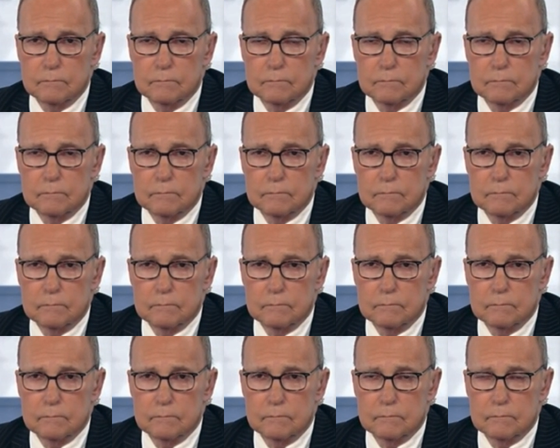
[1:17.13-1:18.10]

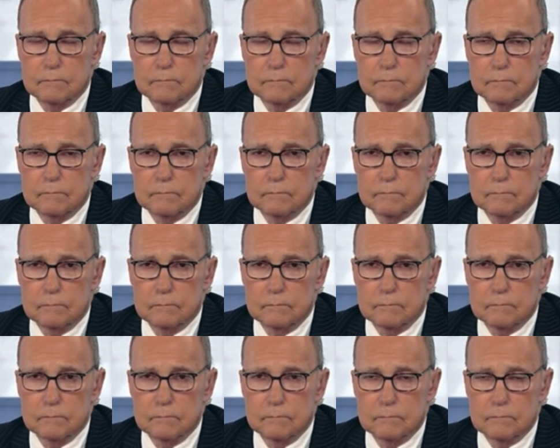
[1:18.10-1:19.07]

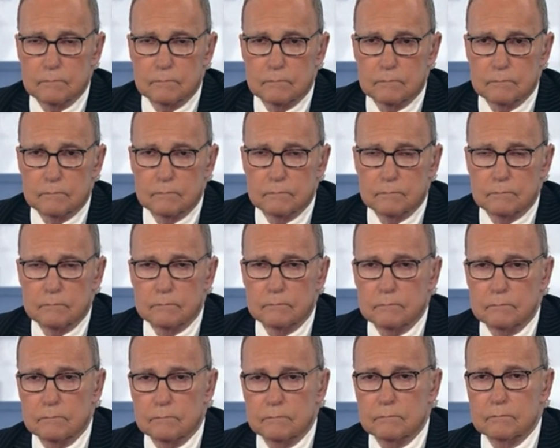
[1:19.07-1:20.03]

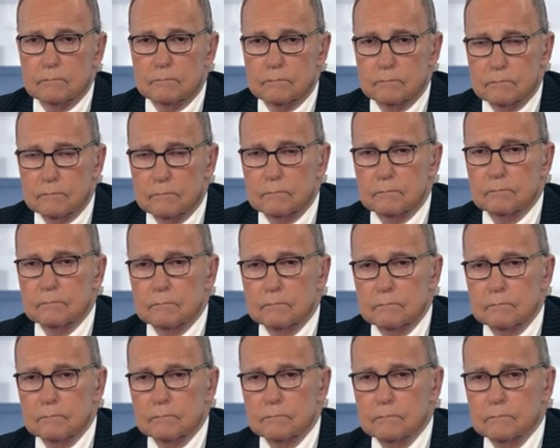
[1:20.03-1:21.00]

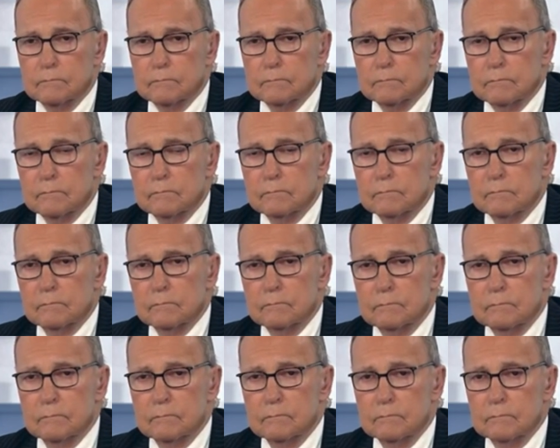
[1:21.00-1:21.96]

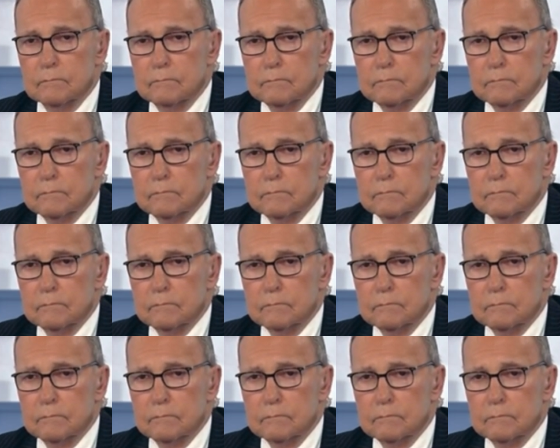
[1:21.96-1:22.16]
The person shown says nothing.